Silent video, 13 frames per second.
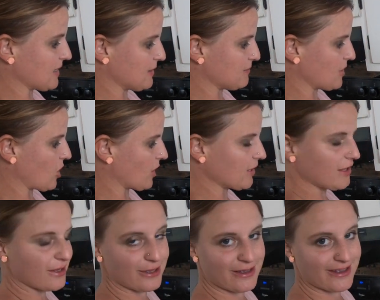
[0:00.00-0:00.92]
I am not
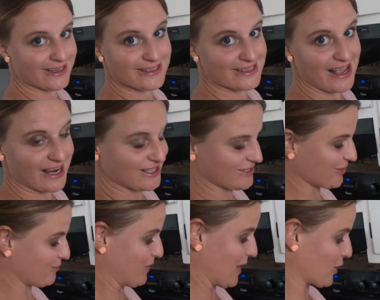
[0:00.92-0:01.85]
an
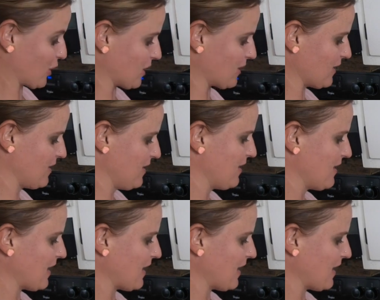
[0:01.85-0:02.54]
exact baker,